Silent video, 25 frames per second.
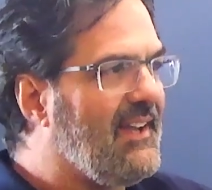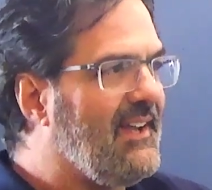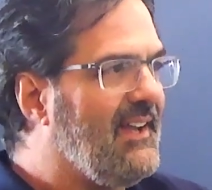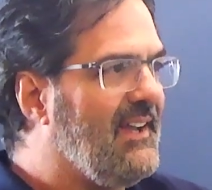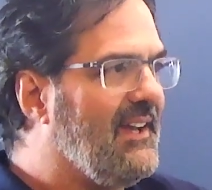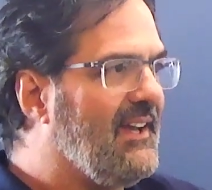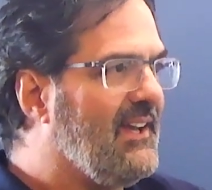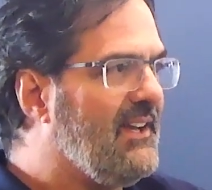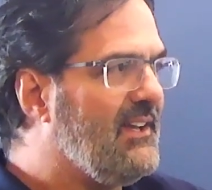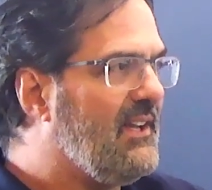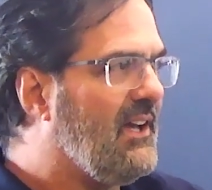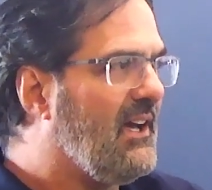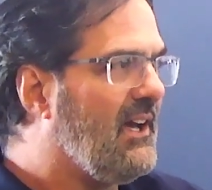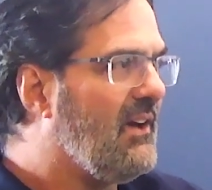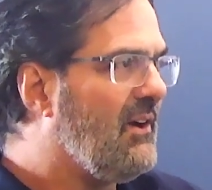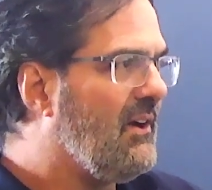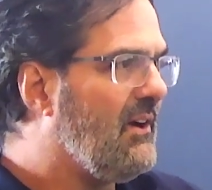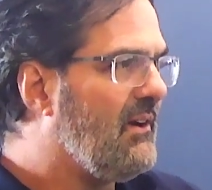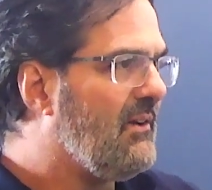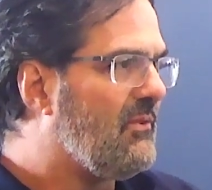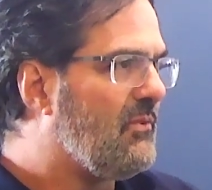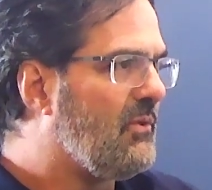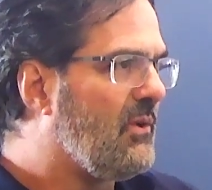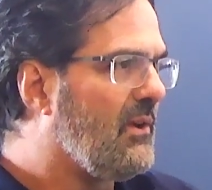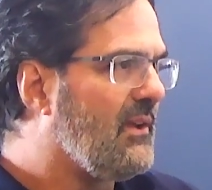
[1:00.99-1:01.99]
and
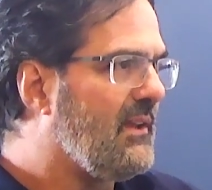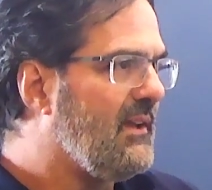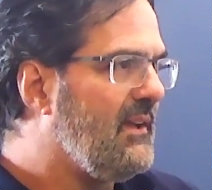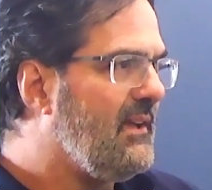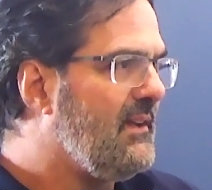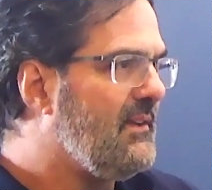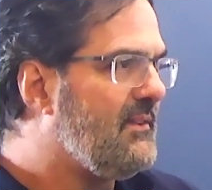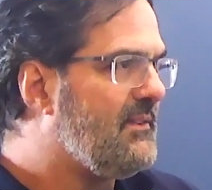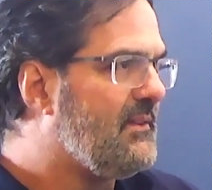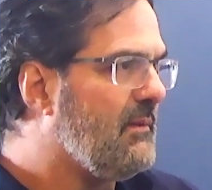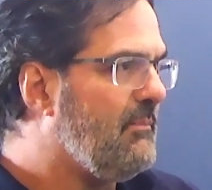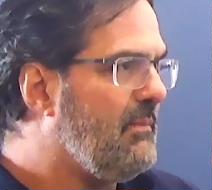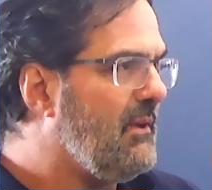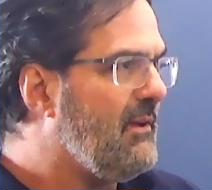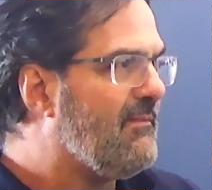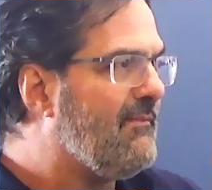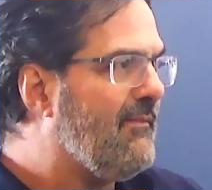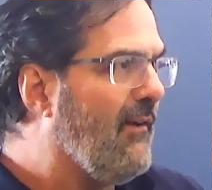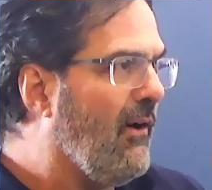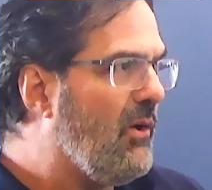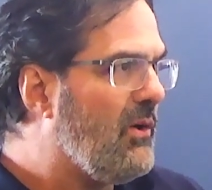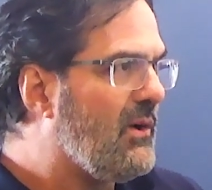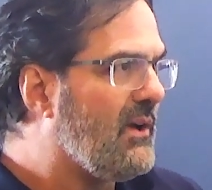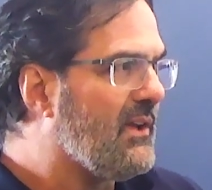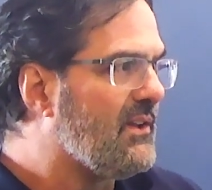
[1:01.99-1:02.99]
really to be
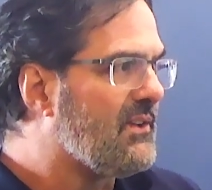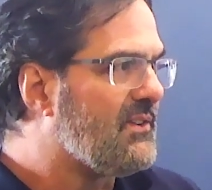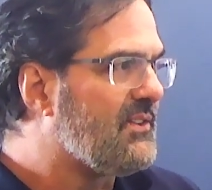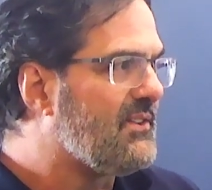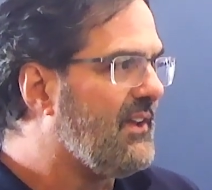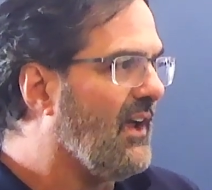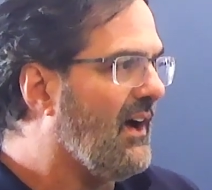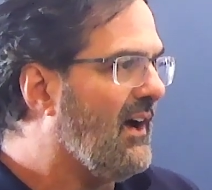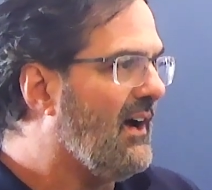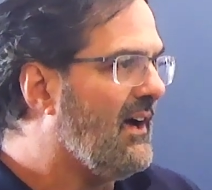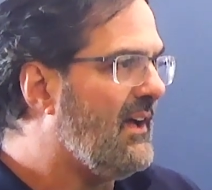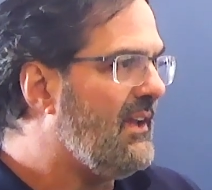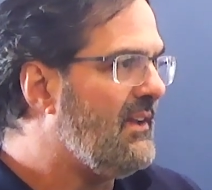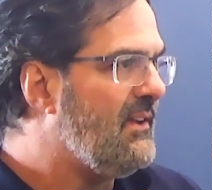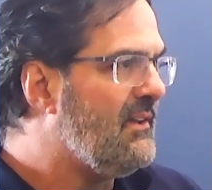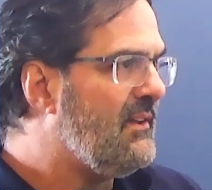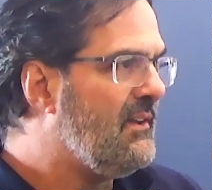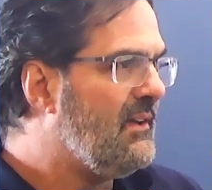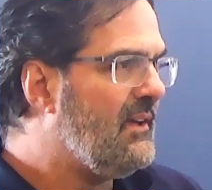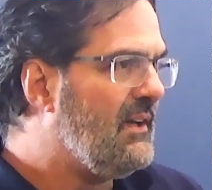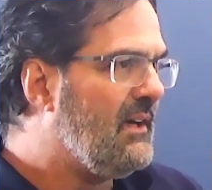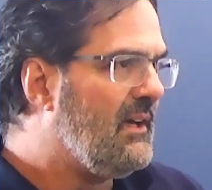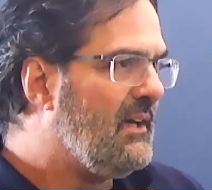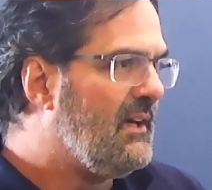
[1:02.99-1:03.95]
focused on